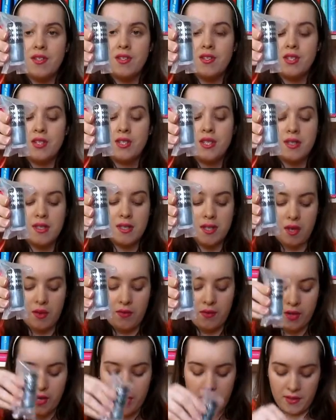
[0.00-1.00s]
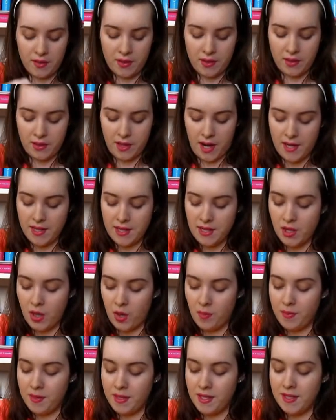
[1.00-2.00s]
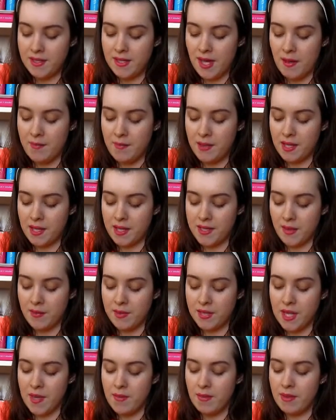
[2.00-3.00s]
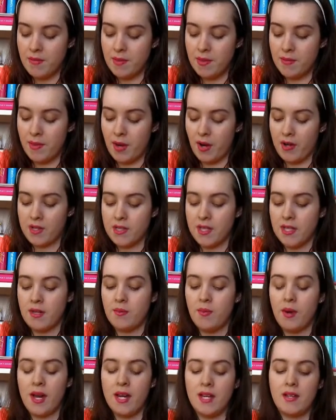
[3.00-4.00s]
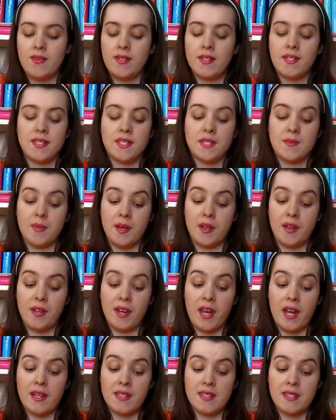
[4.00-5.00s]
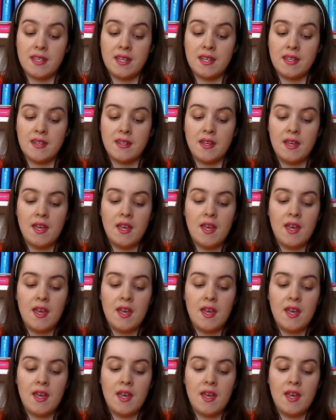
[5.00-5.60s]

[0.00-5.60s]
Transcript: So just a silver color. I didn't open these yet because I was keeping them in the box and I didn't want anything to spill on accident.